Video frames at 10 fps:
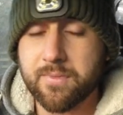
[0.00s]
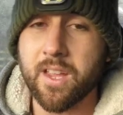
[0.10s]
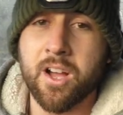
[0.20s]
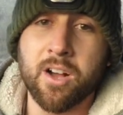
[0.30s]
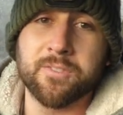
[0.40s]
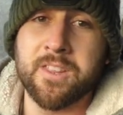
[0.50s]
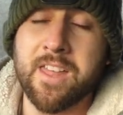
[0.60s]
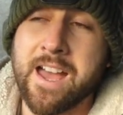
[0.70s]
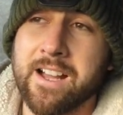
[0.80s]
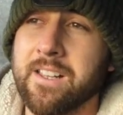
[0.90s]
After
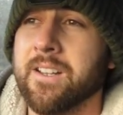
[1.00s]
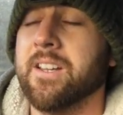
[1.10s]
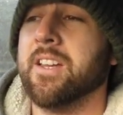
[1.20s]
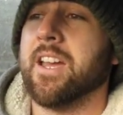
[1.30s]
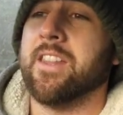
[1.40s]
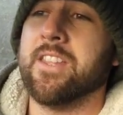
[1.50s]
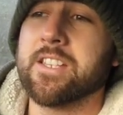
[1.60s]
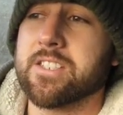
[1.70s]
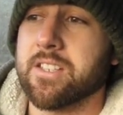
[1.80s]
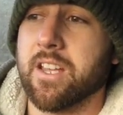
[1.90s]
that, and
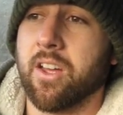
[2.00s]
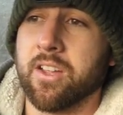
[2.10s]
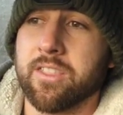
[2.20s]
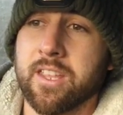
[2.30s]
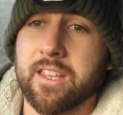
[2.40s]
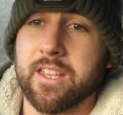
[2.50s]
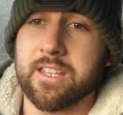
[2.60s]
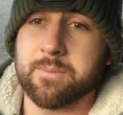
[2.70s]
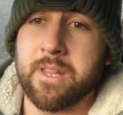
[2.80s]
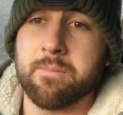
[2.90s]
this I think
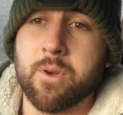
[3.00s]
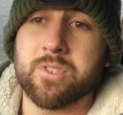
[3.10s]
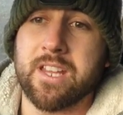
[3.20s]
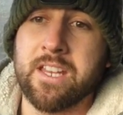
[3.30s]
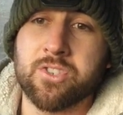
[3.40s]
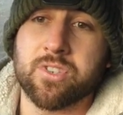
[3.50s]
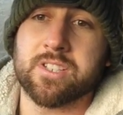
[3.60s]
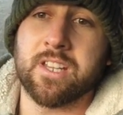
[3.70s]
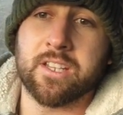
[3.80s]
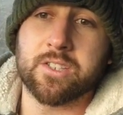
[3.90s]
has been the most
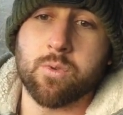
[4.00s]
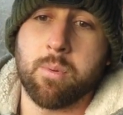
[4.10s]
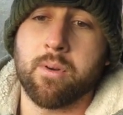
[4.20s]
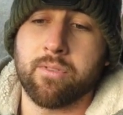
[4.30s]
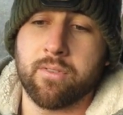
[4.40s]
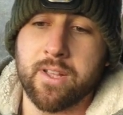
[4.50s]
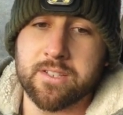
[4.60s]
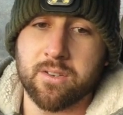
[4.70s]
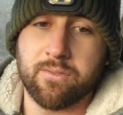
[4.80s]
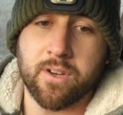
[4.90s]
interesting swap offer I've had
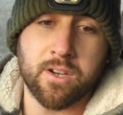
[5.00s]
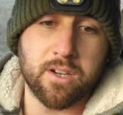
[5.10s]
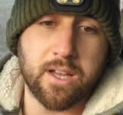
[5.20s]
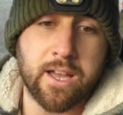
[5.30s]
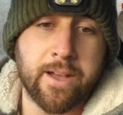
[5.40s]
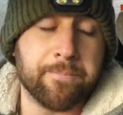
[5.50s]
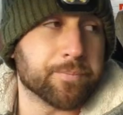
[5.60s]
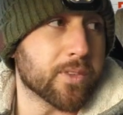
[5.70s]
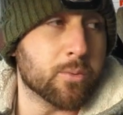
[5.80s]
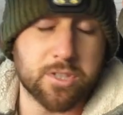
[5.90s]
so far,
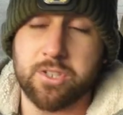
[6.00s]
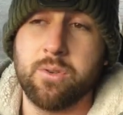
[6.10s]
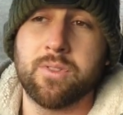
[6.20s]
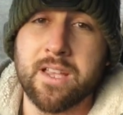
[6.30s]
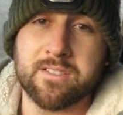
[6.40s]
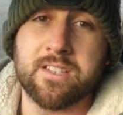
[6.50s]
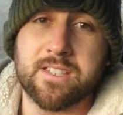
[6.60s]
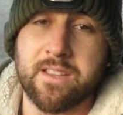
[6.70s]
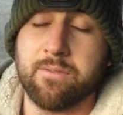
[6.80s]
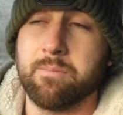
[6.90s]
was a
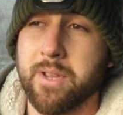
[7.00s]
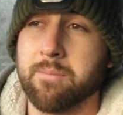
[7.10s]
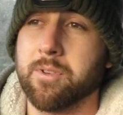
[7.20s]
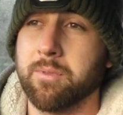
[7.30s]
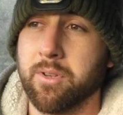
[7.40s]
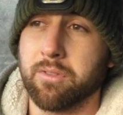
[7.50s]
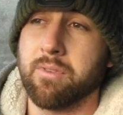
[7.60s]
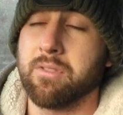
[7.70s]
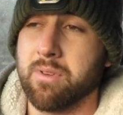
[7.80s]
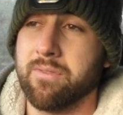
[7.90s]
2007
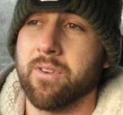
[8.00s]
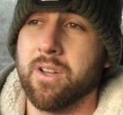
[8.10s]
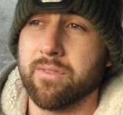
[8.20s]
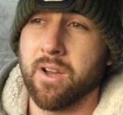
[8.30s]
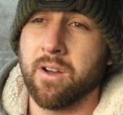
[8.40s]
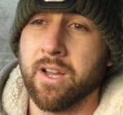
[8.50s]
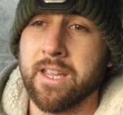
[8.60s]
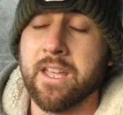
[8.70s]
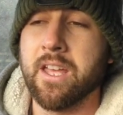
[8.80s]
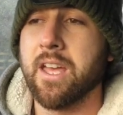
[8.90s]

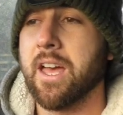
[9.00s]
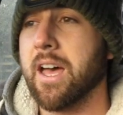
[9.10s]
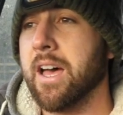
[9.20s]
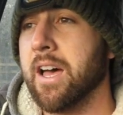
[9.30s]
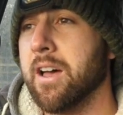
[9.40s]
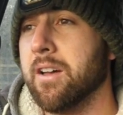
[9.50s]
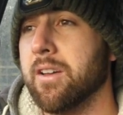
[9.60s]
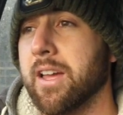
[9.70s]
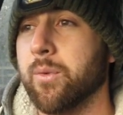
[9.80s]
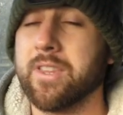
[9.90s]
BMW 335i
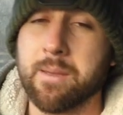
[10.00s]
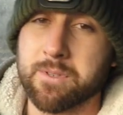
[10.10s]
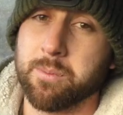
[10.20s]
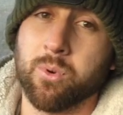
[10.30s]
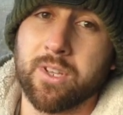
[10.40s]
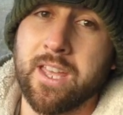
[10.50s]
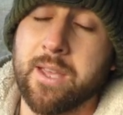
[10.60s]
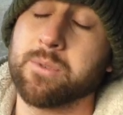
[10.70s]
with the M Sport kit.